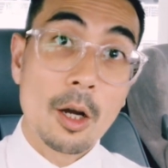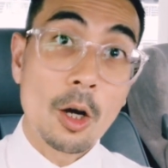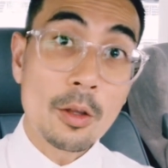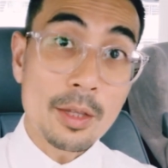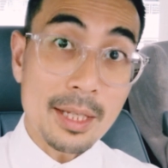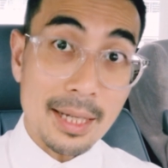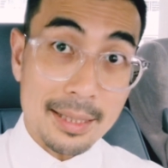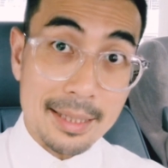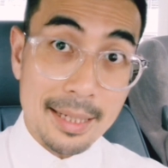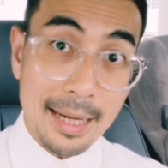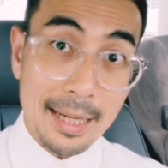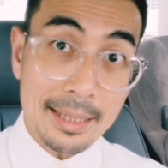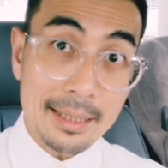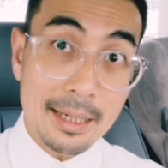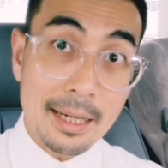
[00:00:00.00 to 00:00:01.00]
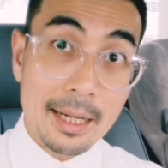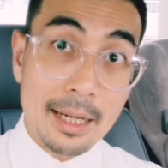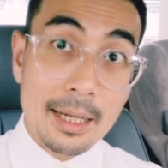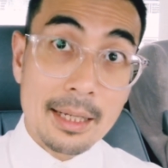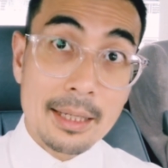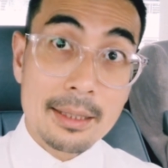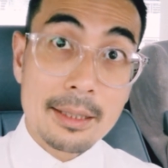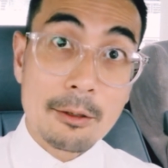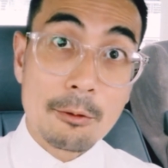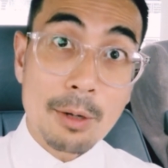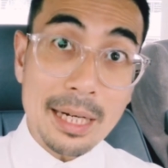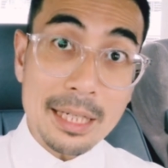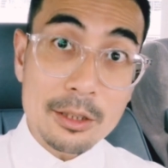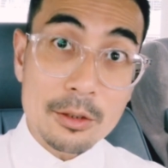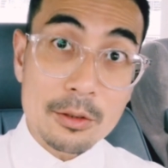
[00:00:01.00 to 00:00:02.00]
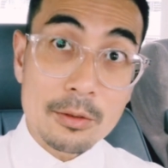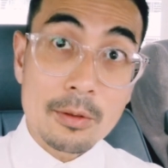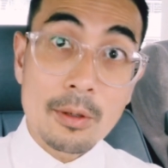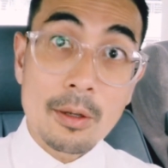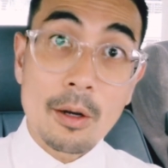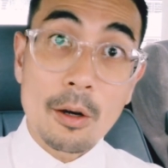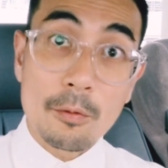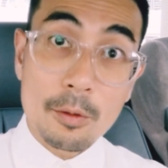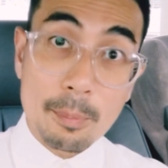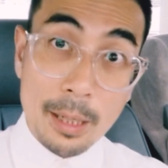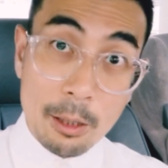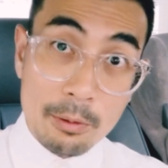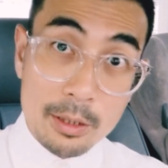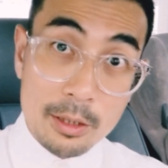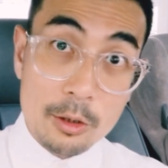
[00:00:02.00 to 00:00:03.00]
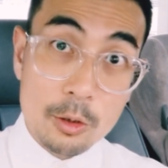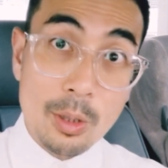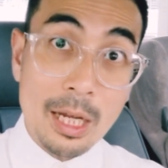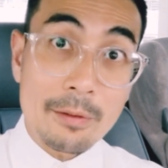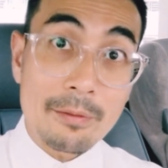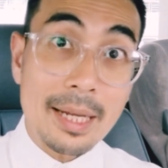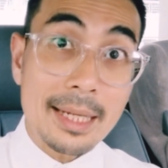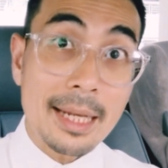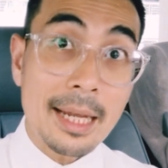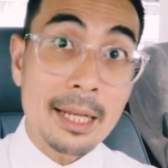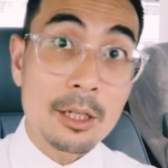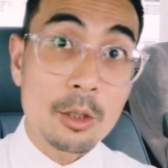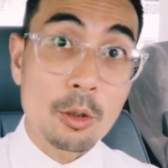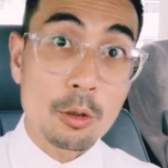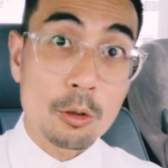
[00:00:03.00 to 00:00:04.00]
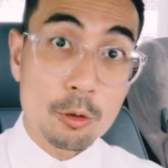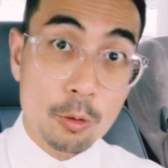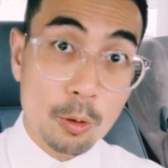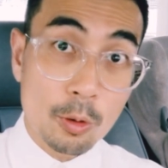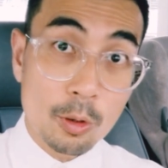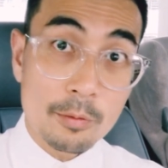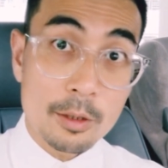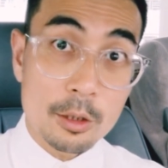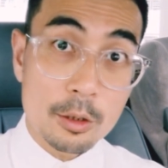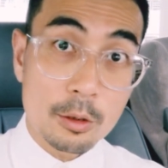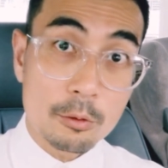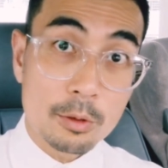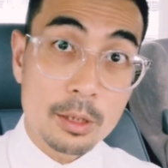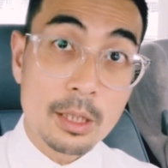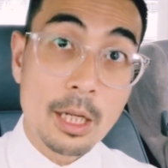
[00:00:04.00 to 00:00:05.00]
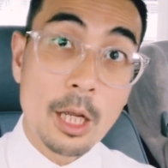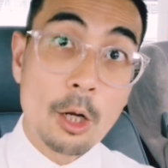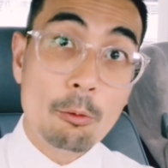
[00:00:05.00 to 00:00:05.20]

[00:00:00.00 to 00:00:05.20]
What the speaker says: On the other hand, the right of a parent to have care and control of the children